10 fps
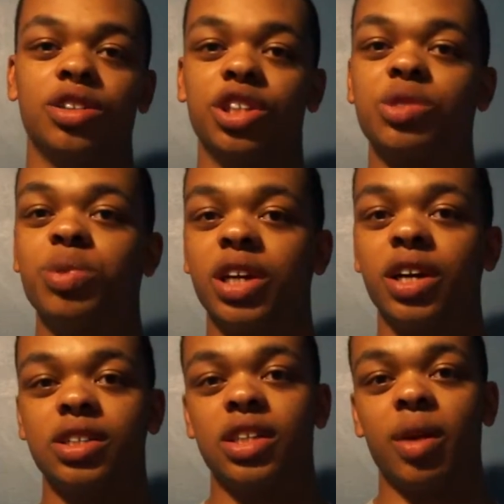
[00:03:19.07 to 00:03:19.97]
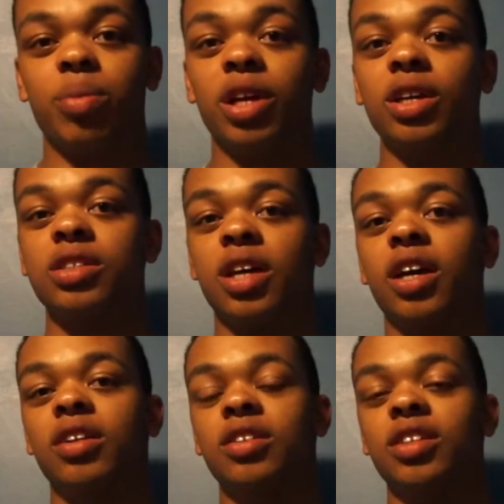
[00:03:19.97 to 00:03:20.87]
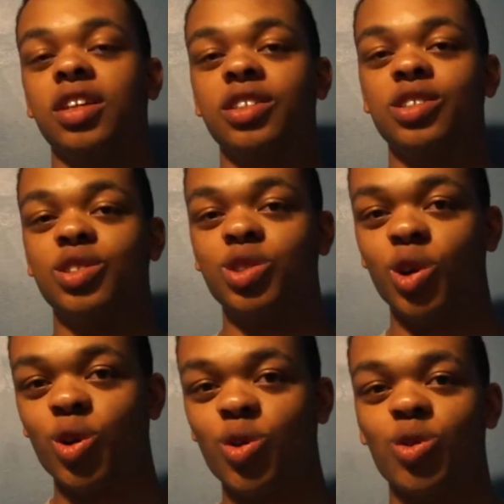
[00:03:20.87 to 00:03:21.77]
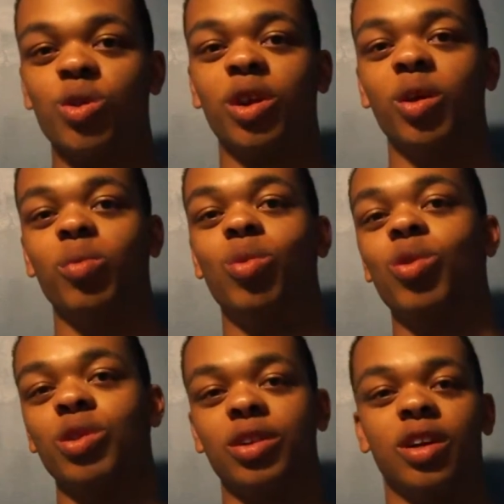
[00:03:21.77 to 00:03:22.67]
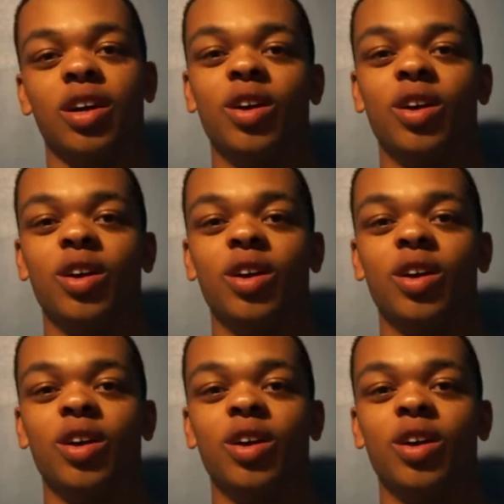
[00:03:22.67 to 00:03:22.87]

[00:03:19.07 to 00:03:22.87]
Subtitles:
just because that peaking cycle is so important